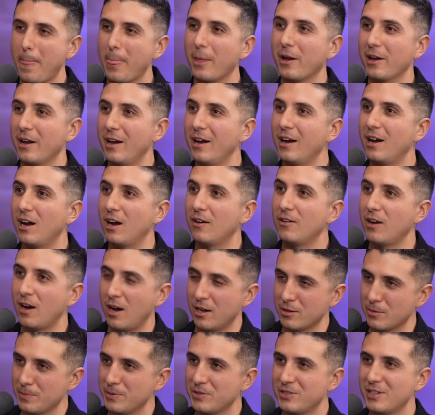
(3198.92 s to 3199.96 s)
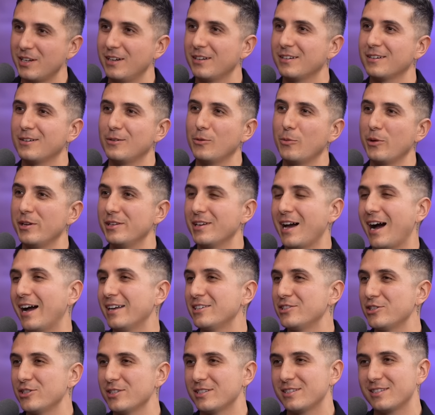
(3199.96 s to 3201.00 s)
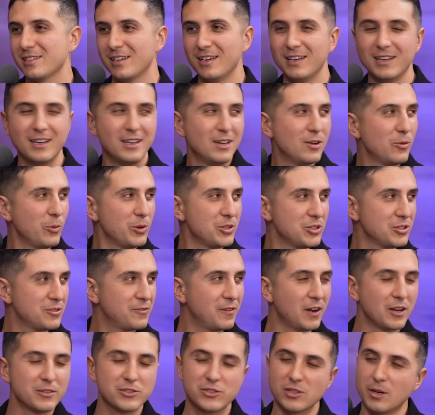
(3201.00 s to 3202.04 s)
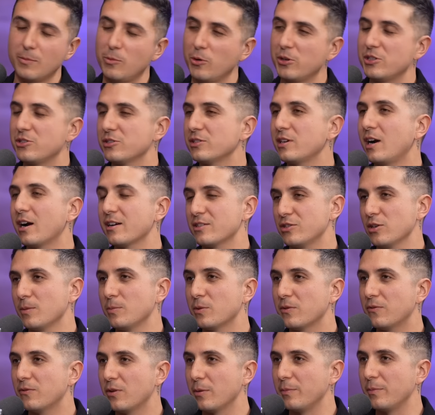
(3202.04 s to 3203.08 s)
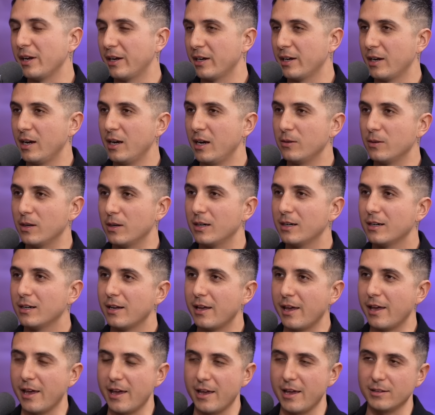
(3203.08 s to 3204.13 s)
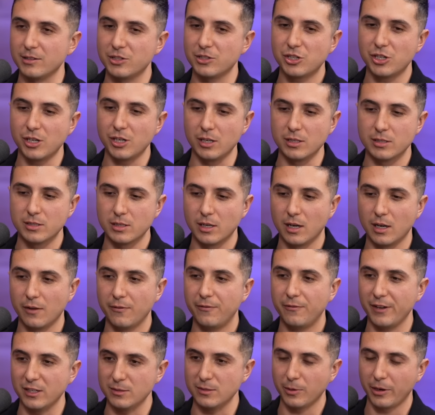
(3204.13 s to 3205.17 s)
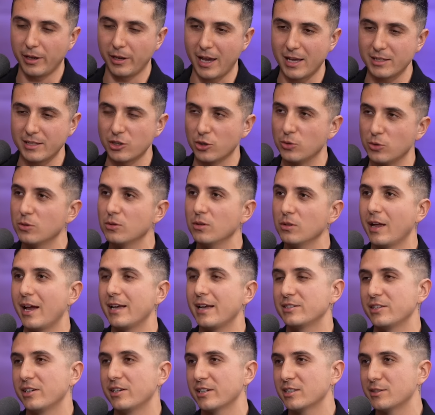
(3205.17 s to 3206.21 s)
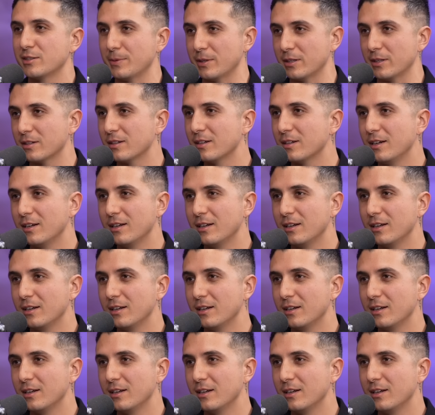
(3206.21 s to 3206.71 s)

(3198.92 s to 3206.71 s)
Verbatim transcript: Yeah, 100%. 100%. We just found some. We just hired someone from Nicaragua, and she's a Facebook ads and Google ads expert.